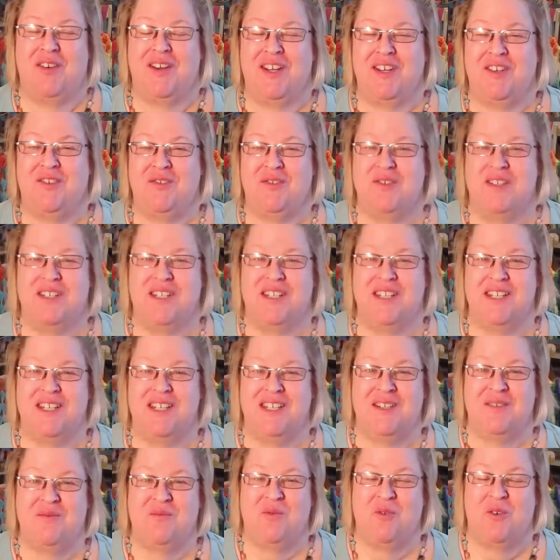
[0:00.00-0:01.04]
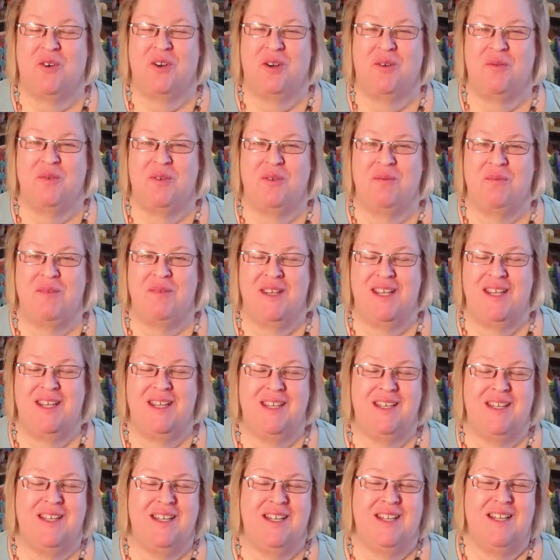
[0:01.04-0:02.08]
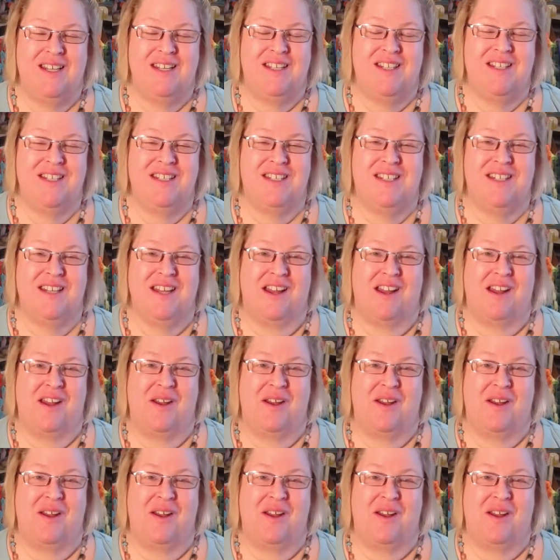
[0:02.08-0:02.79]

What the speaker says: interested in working with me, just